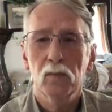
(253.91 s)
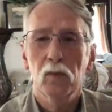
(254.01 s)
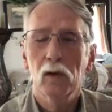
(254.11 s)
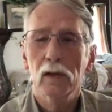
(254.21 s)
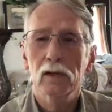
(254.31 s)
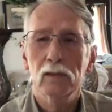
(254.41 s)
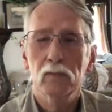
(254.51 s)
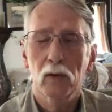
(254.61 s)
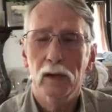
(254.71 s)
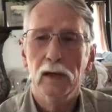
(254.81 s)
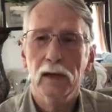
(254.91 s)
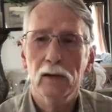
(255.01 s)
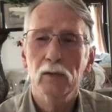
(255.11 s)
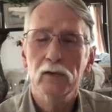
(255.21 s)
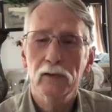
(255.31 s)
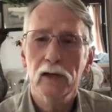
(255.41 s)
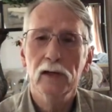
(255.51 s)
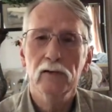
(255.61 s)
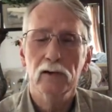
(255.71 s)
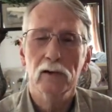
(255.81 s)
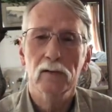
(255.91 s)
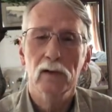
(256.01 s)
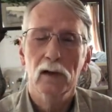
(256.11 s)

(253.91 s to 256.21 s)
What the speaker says: what he was teaching,